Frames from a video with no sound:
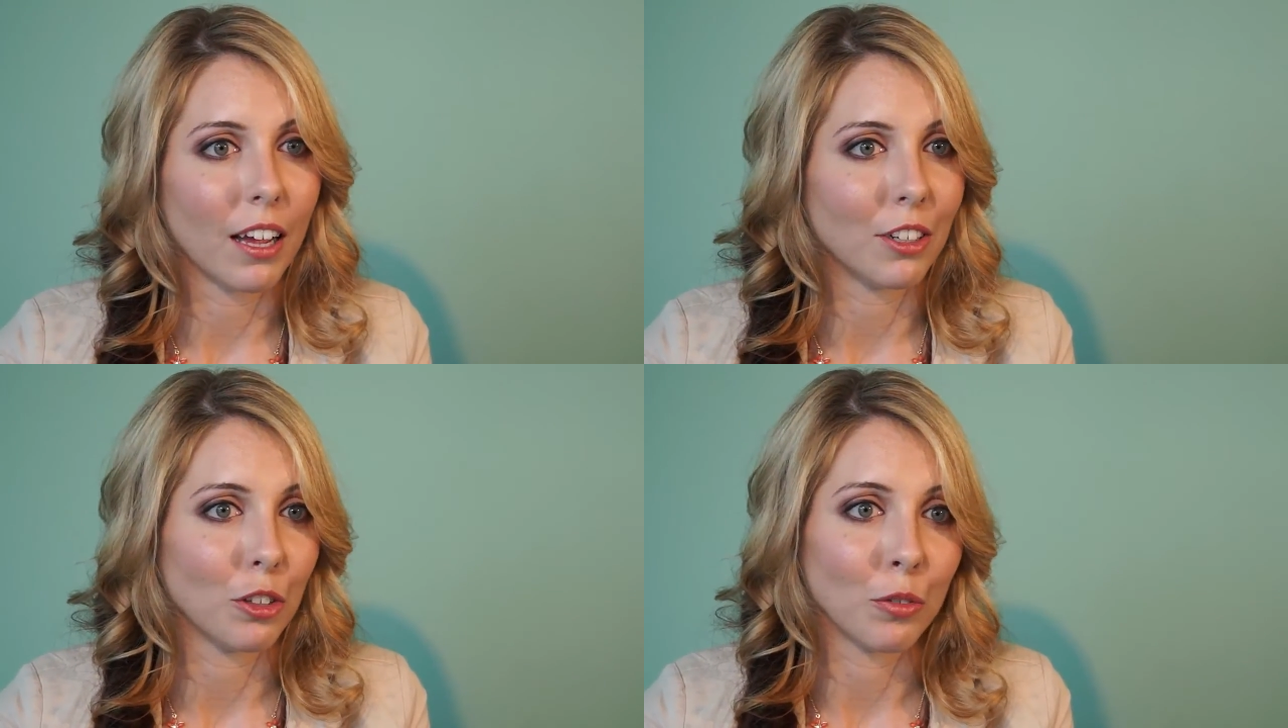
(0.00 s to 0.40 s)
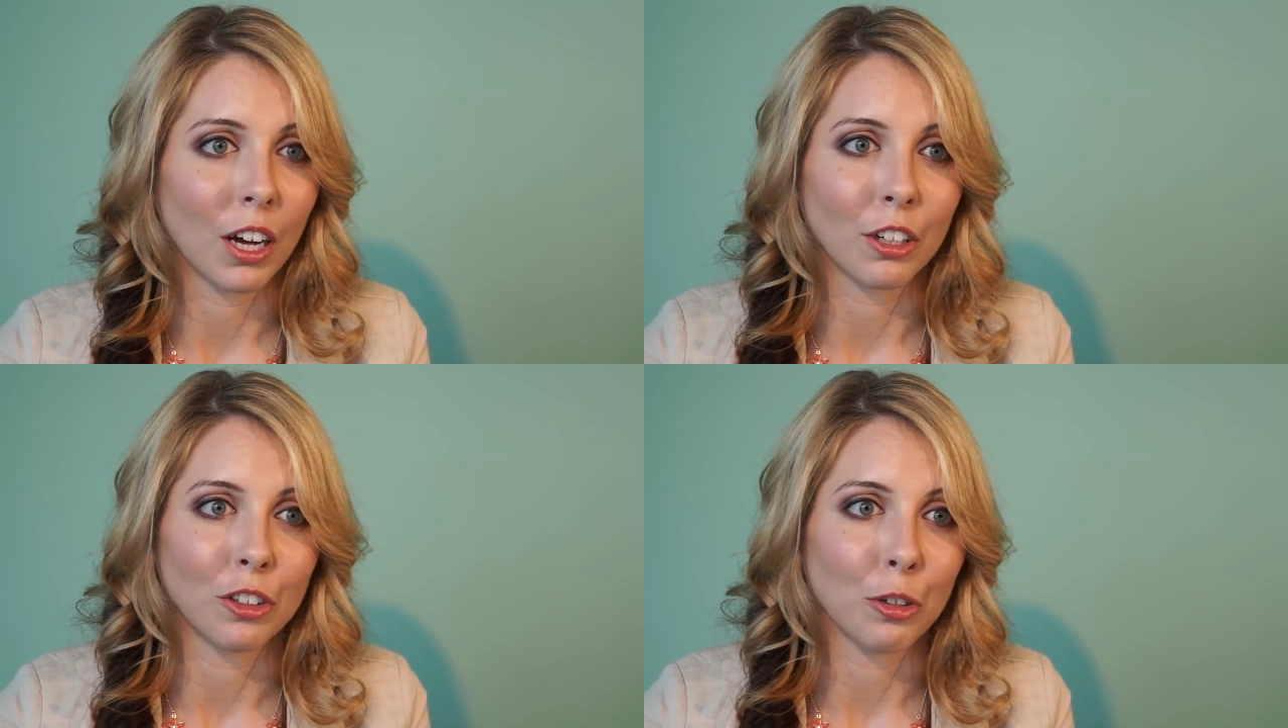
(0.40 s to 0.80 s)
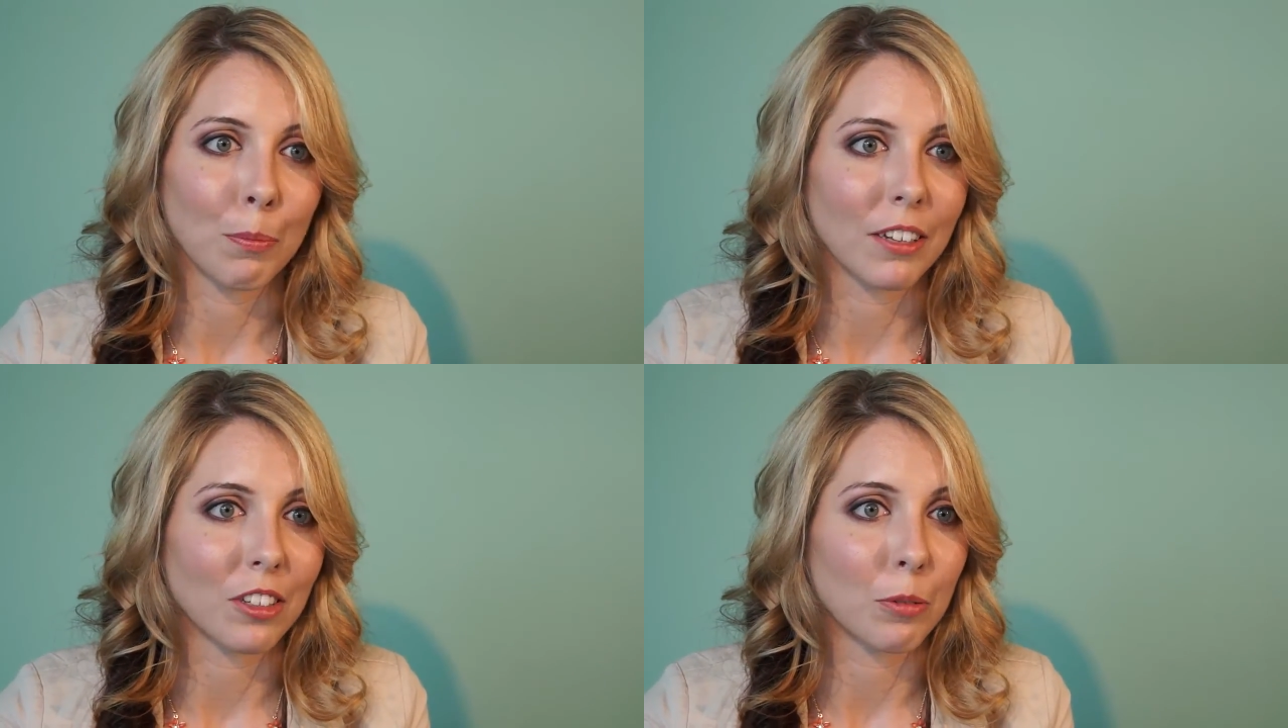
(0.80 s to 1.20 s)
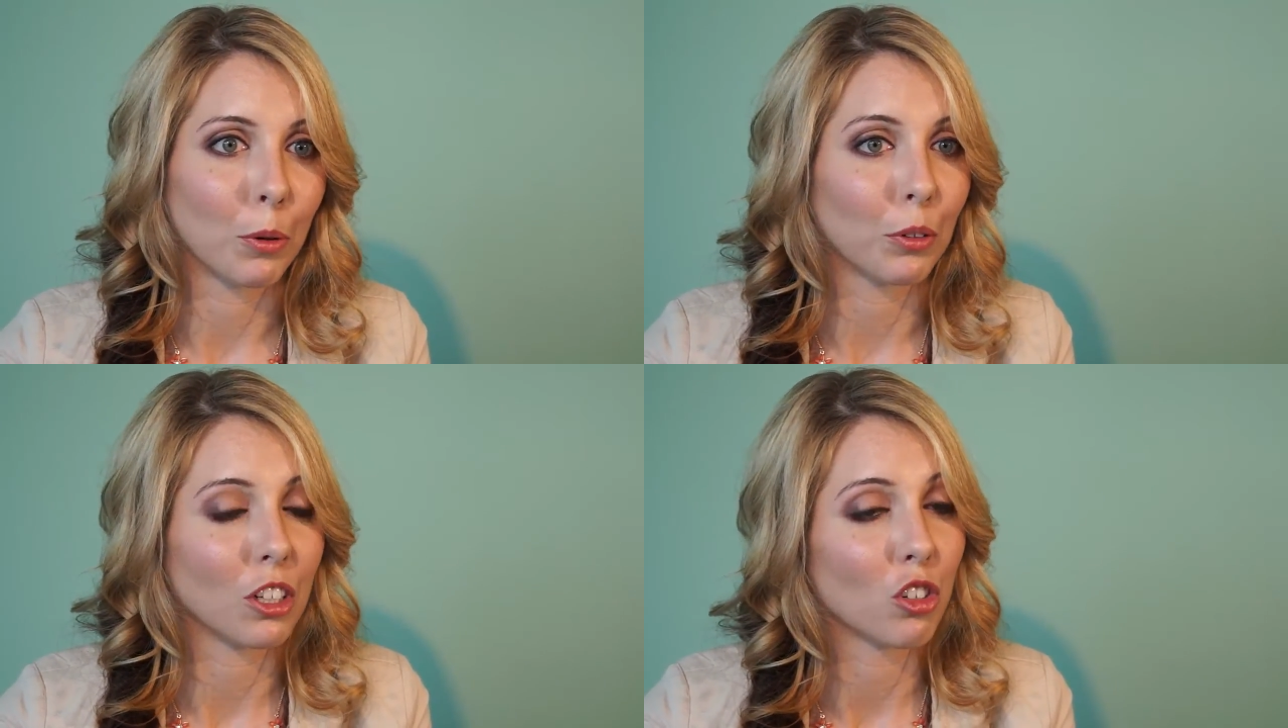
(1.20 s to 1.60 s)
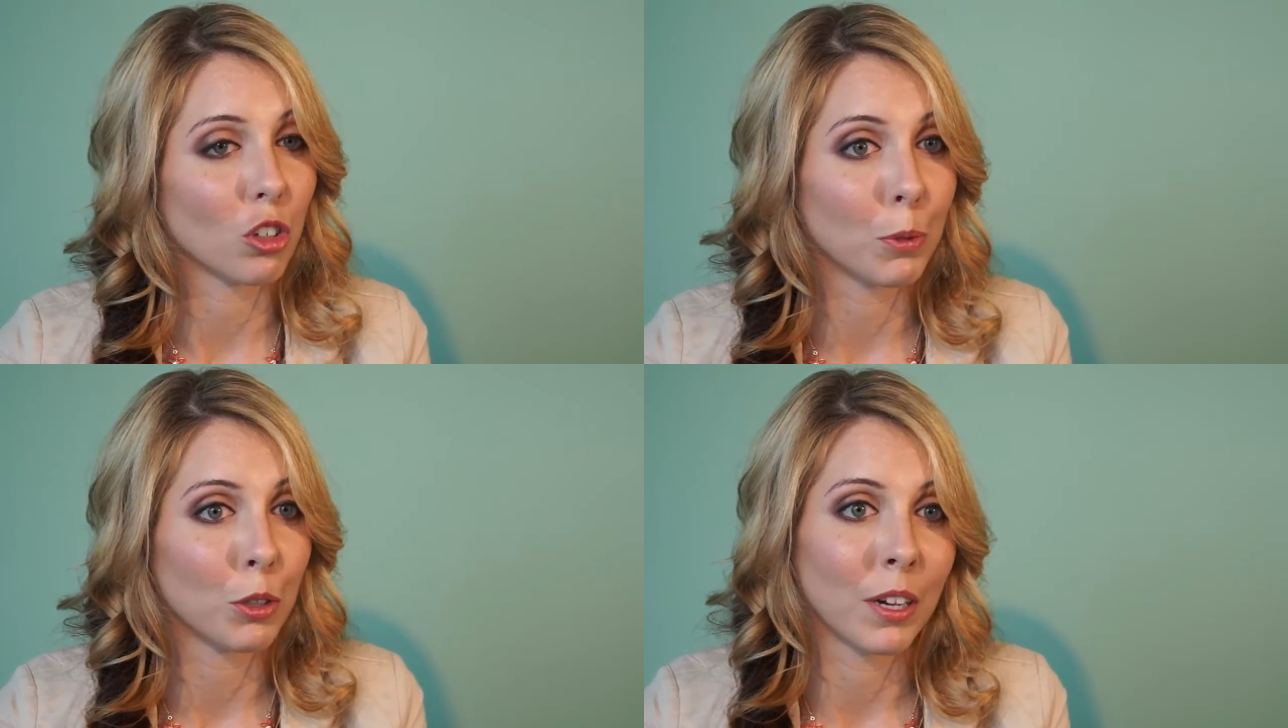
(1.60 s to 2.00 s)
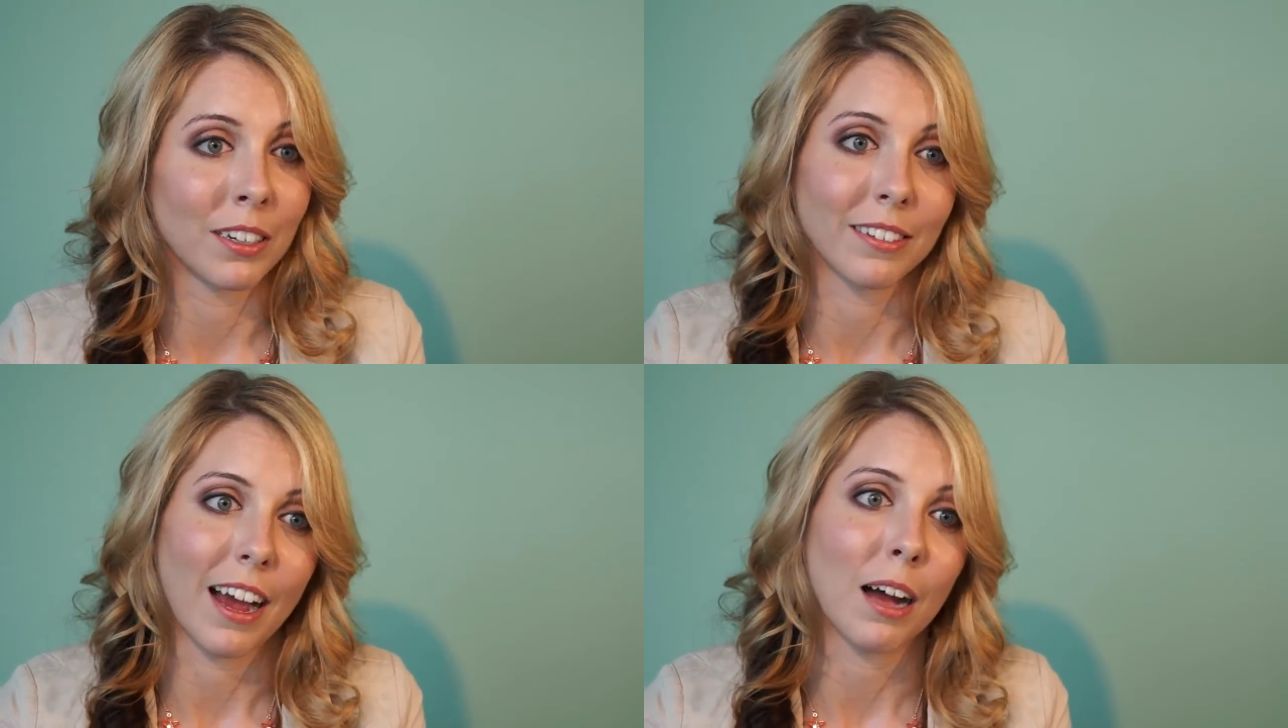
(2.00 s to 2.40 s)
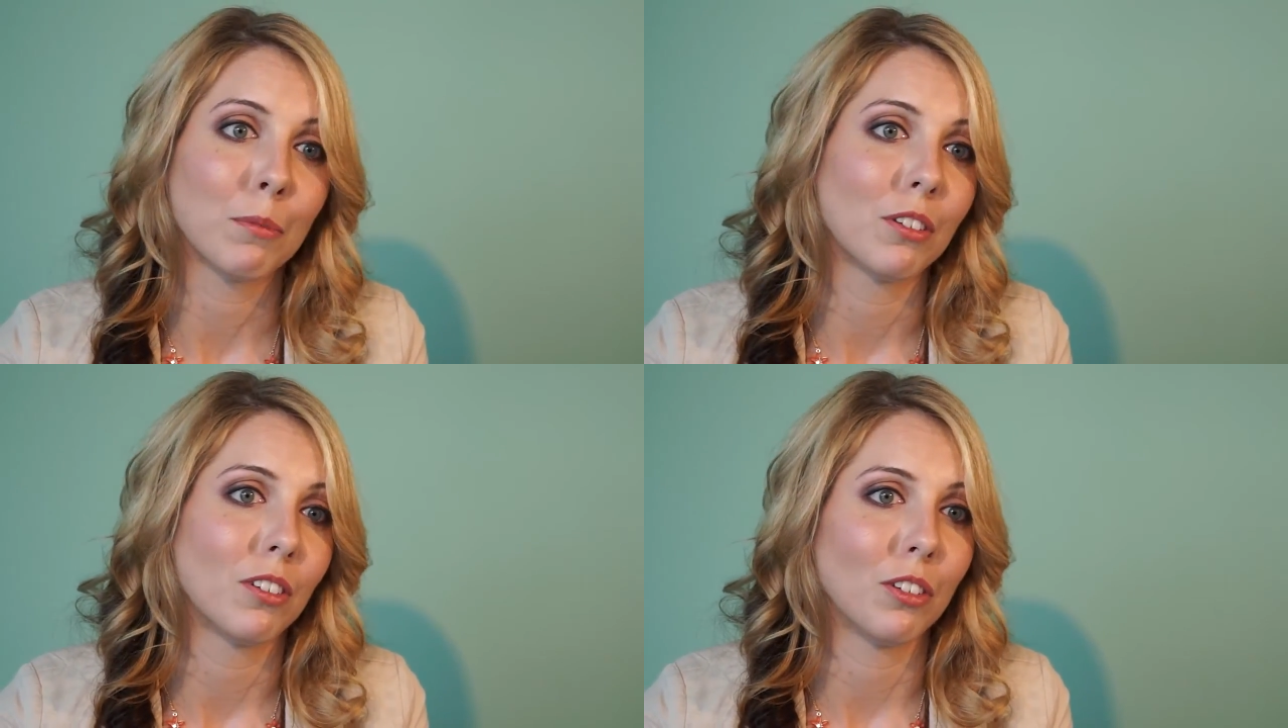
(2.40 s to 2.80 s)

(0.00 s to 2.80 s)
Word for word: and you've got to do your best to both contribute and adapt